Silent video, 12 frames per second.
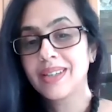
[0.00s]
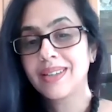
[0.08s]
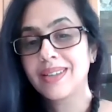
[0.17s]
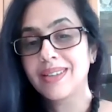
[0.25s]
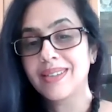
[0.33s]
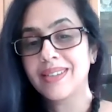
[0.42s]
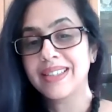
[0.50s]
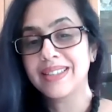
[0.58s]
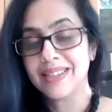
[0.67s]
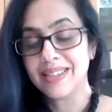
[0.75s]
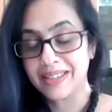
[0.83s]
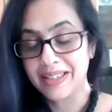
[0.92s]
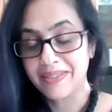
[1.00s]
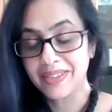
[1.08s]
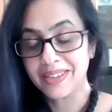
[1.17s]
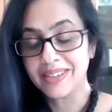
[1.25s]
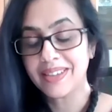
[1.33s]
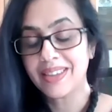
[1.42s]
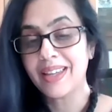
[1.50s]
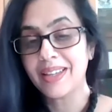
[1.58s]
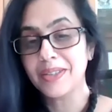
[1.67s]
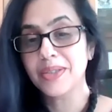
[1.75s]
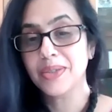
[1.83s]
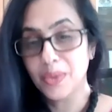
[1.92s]
here in South Africa.
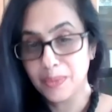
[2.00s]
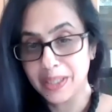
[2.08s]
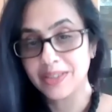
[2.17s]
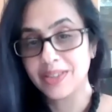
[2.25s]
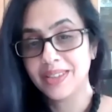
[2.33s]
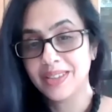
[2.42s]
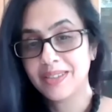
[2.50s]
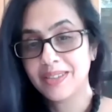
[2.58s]
Thank you so much